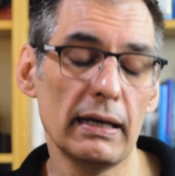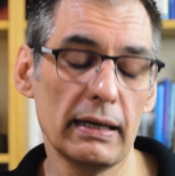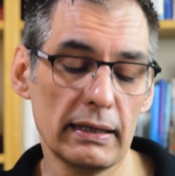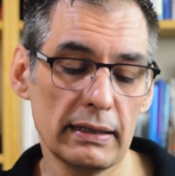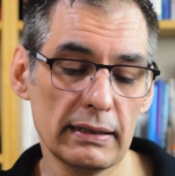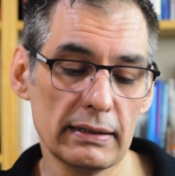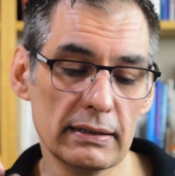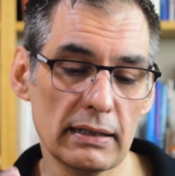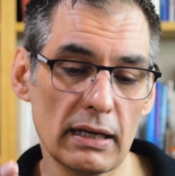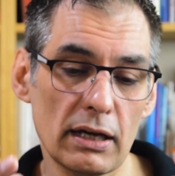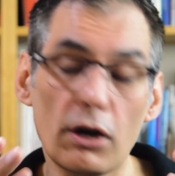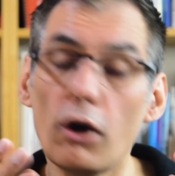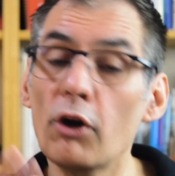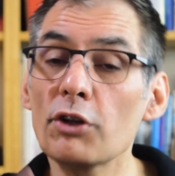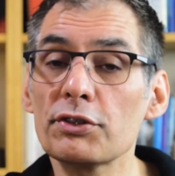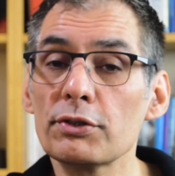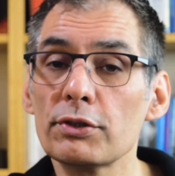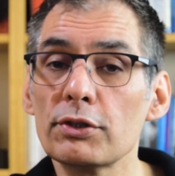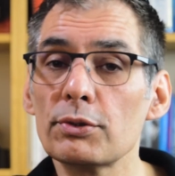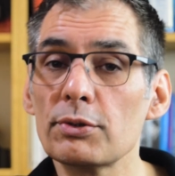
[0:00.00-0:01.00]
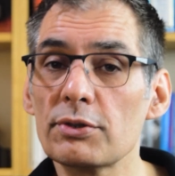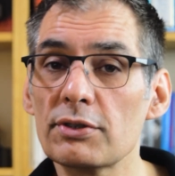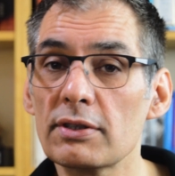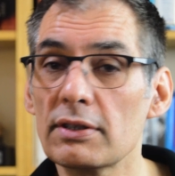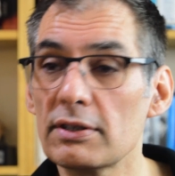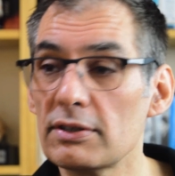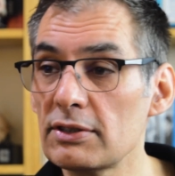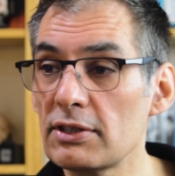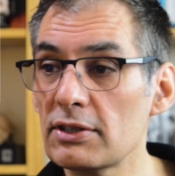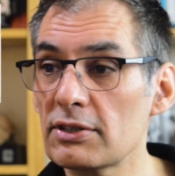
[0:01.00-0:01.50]
And I also
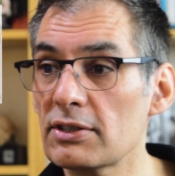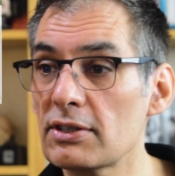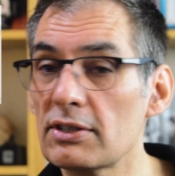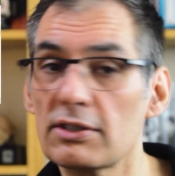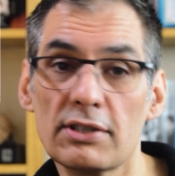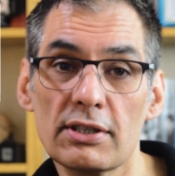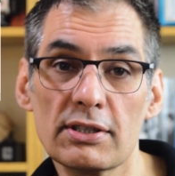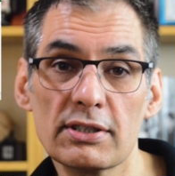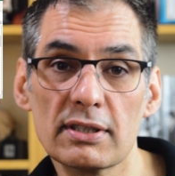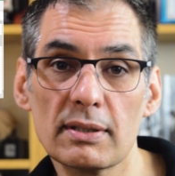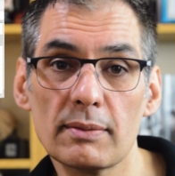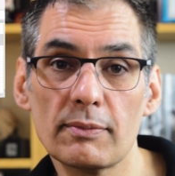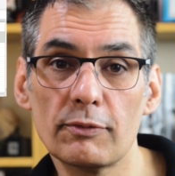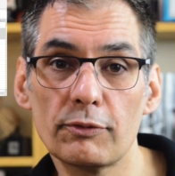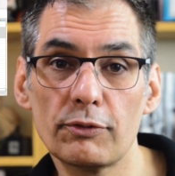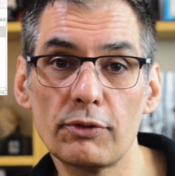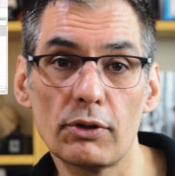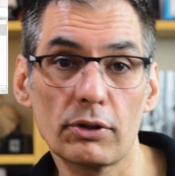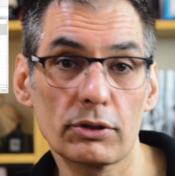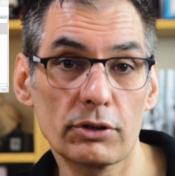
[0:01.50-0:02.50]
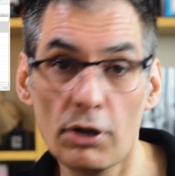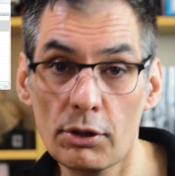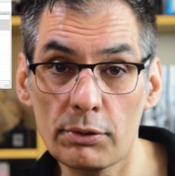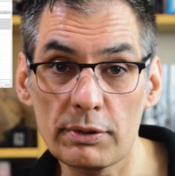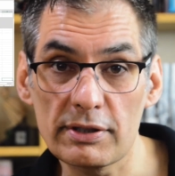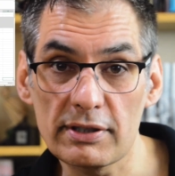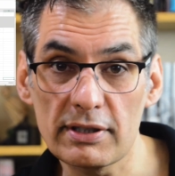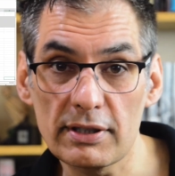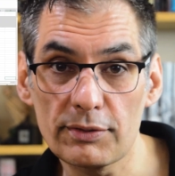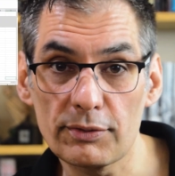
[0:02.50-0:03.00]
use this system for
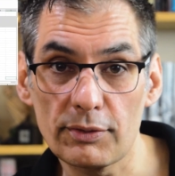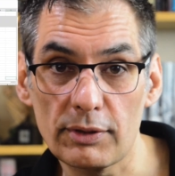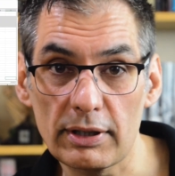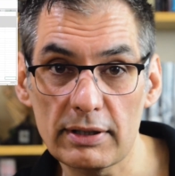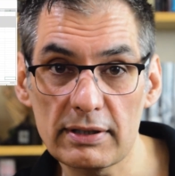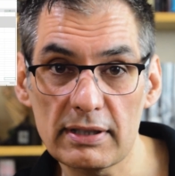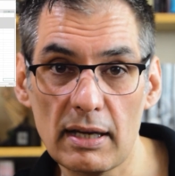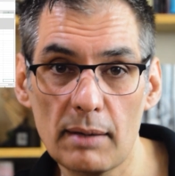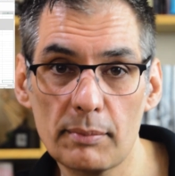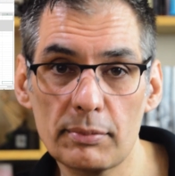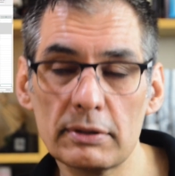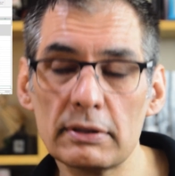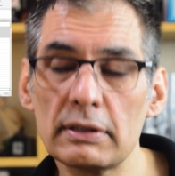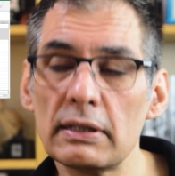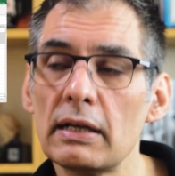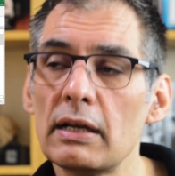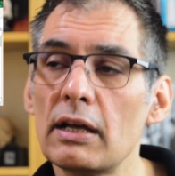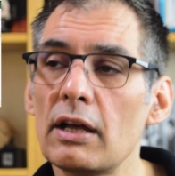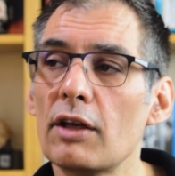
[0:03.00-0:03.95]
currencies, for example.